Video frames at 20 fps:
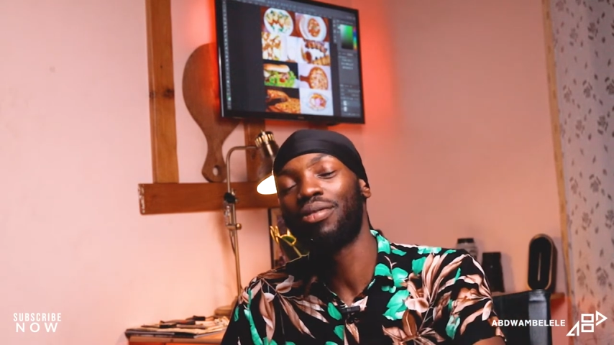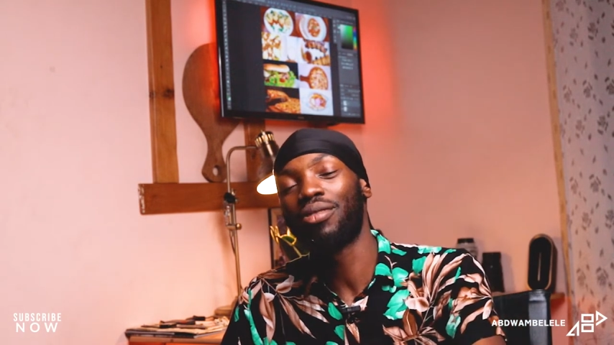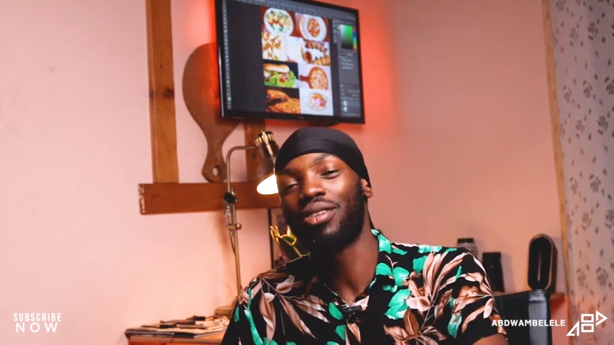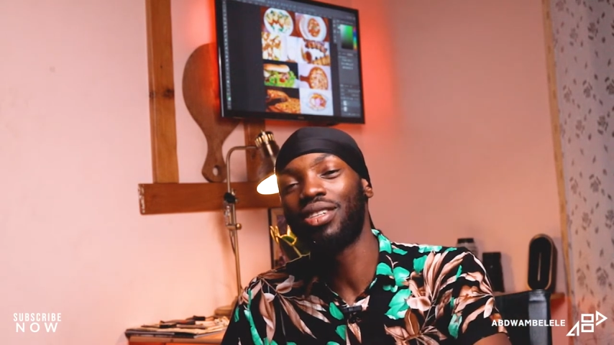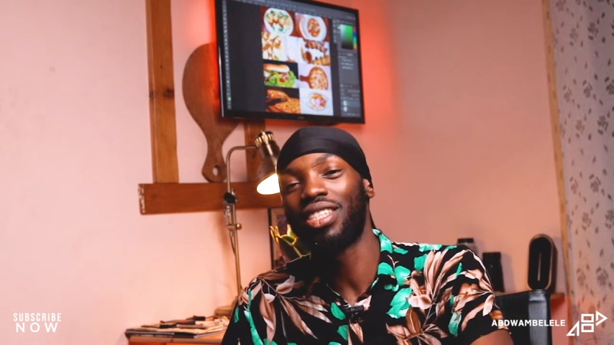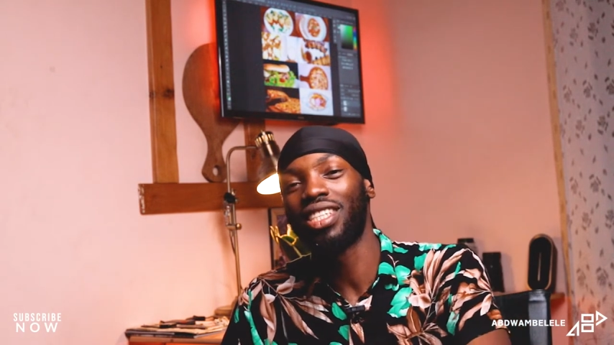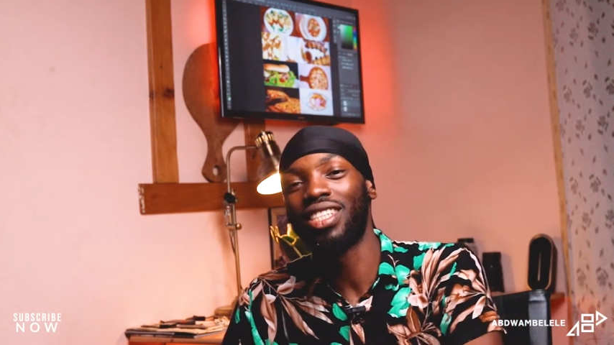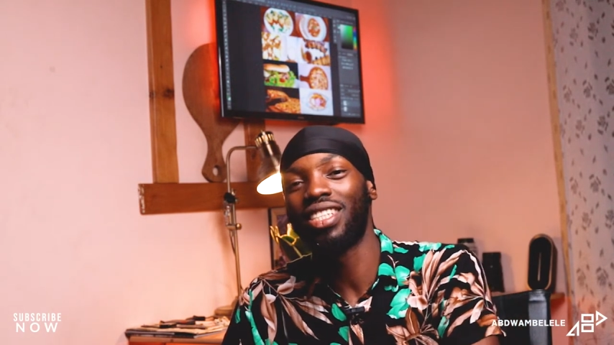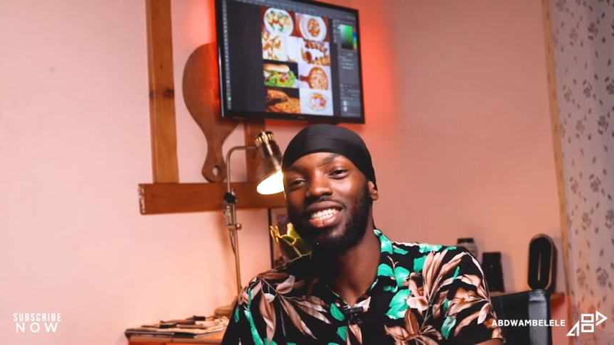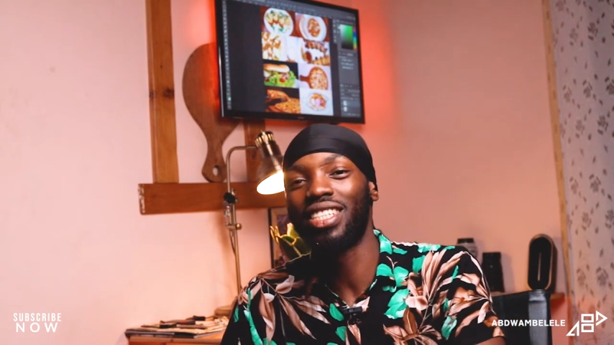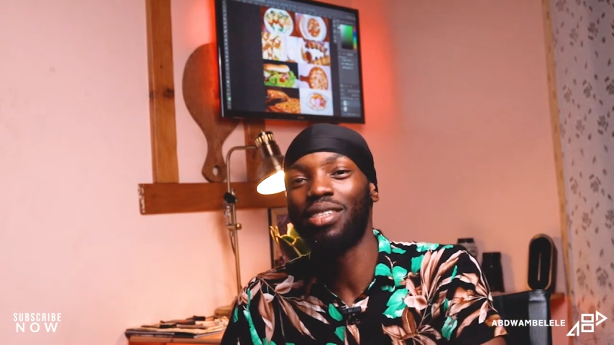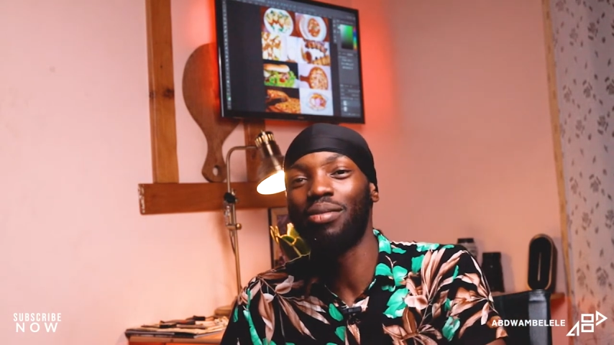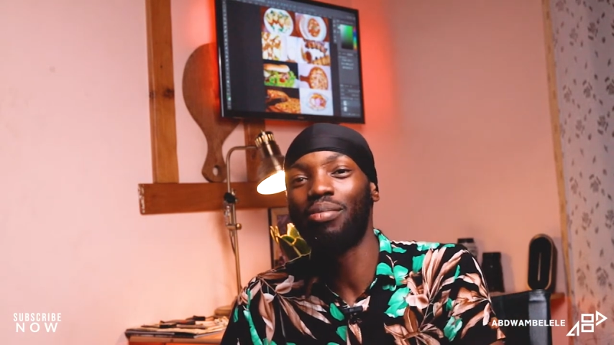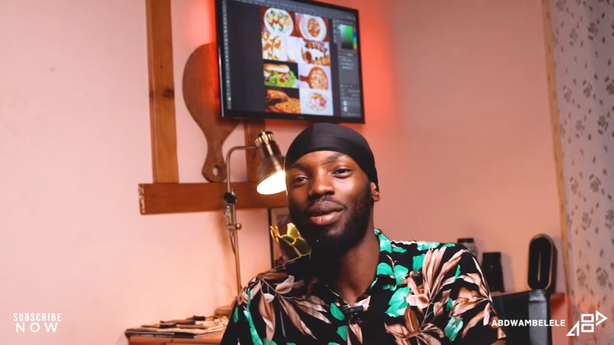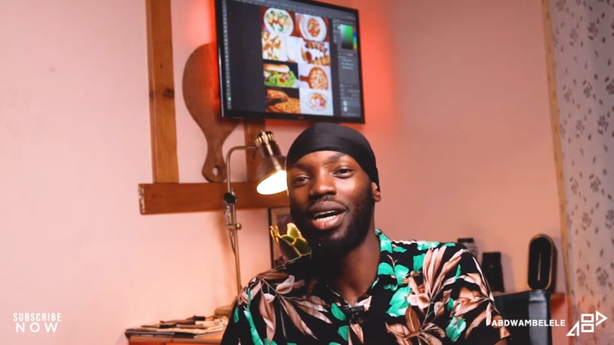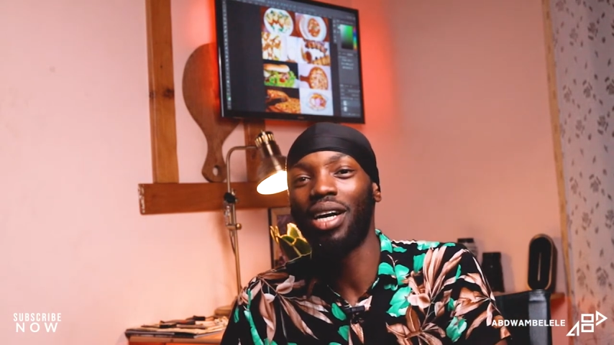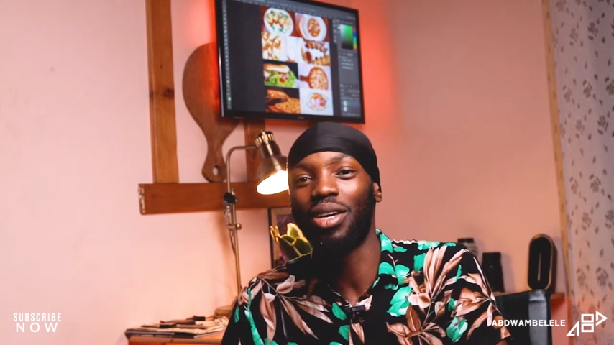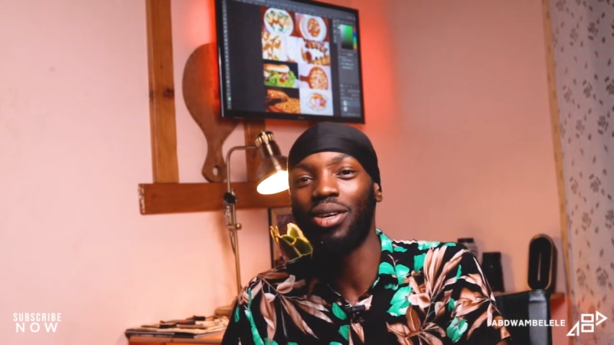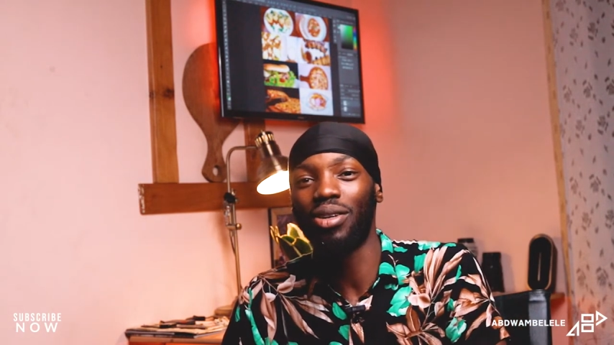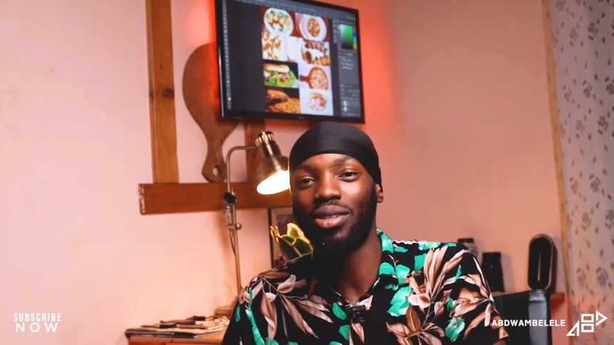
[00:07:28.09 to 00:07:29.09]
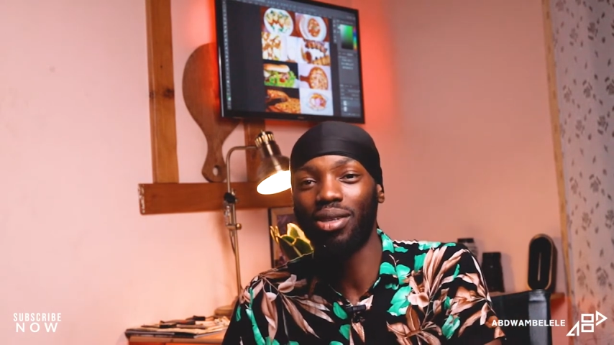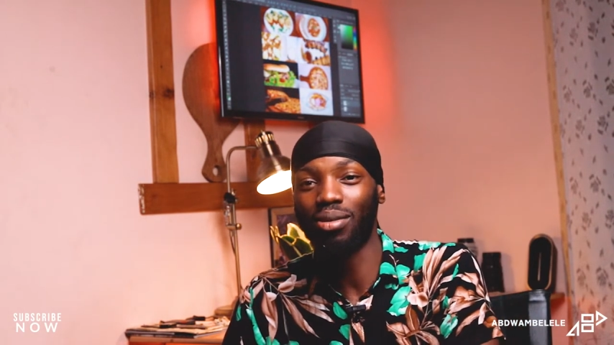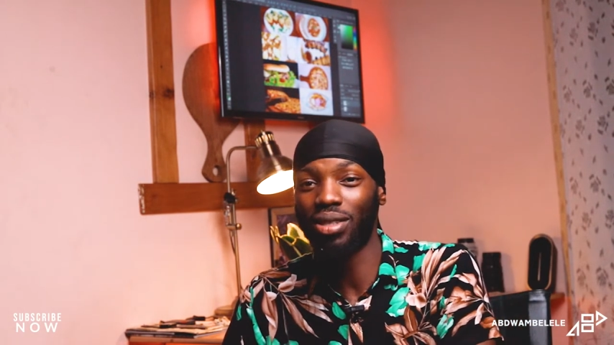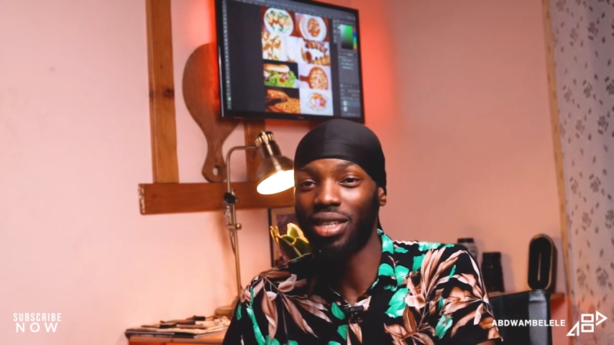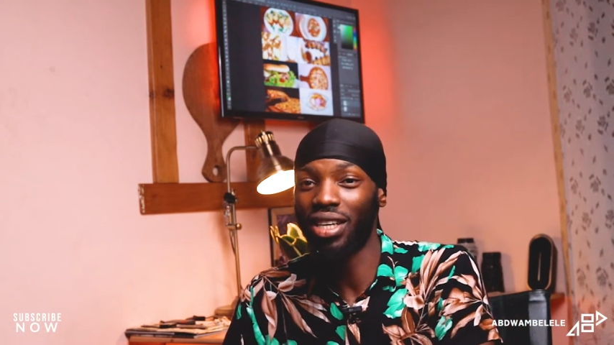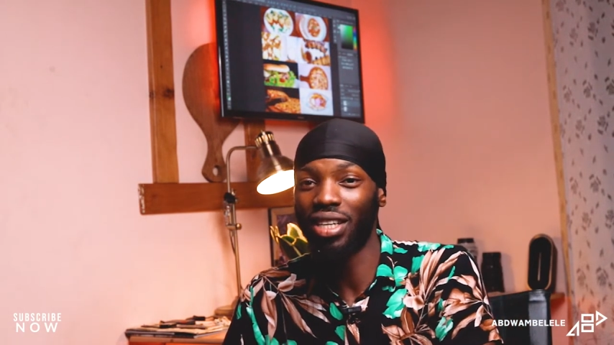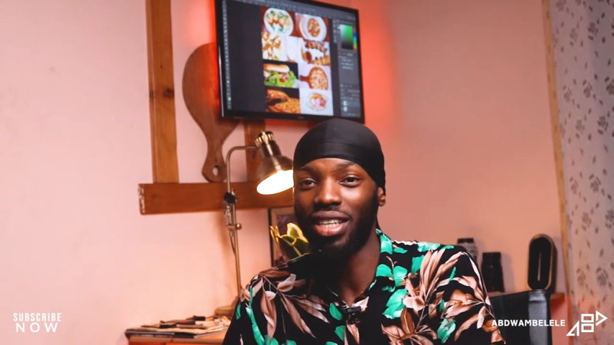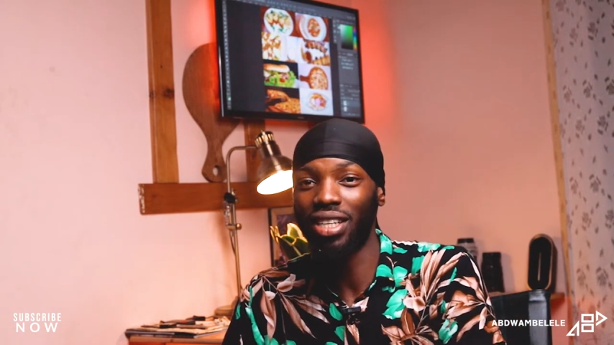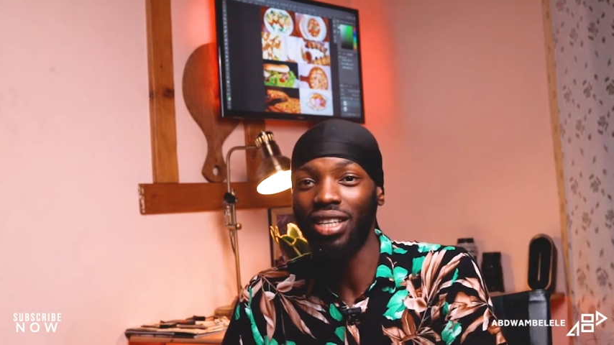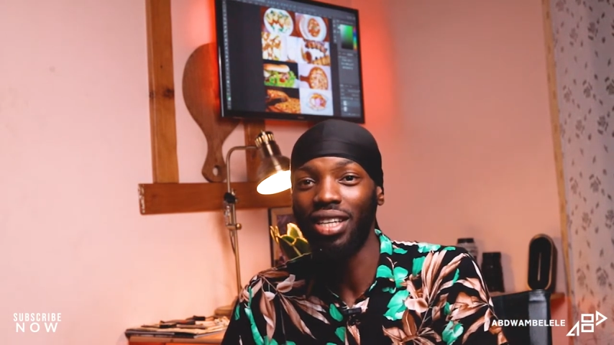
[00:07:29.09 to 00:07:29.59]
of content in my YouTube
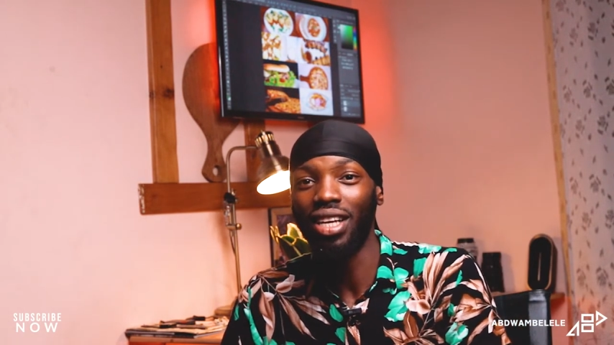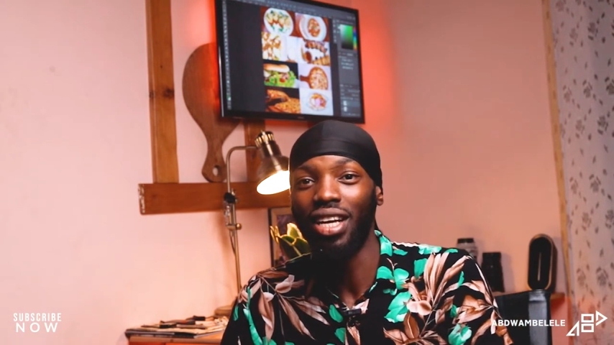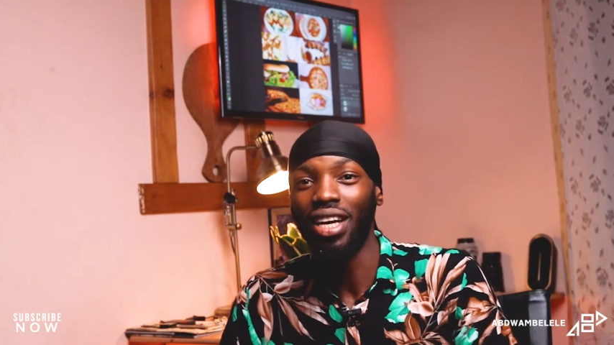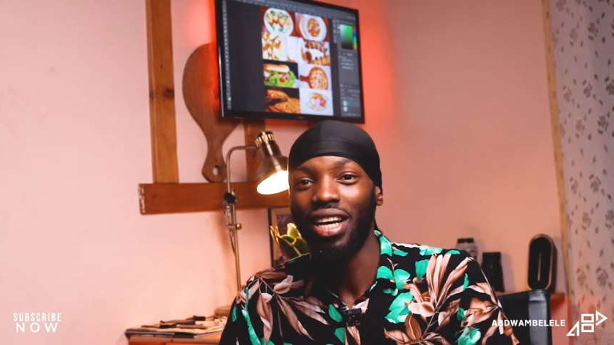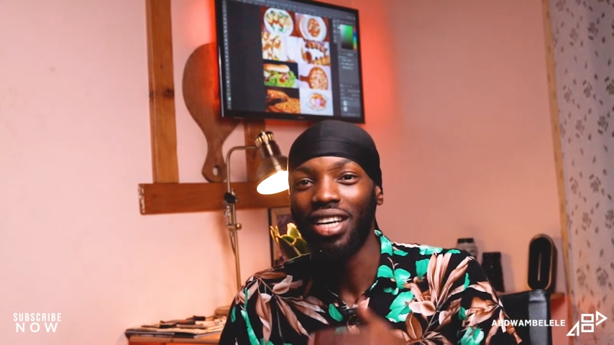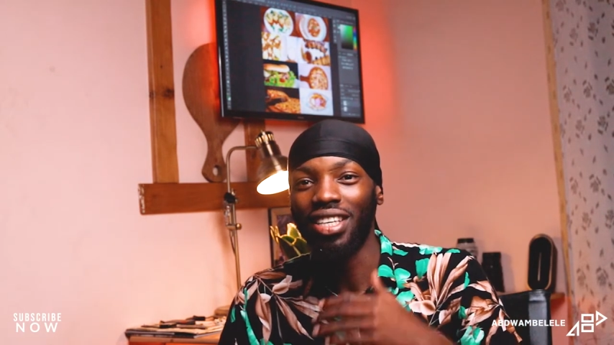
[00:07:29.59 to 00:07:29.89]
channel,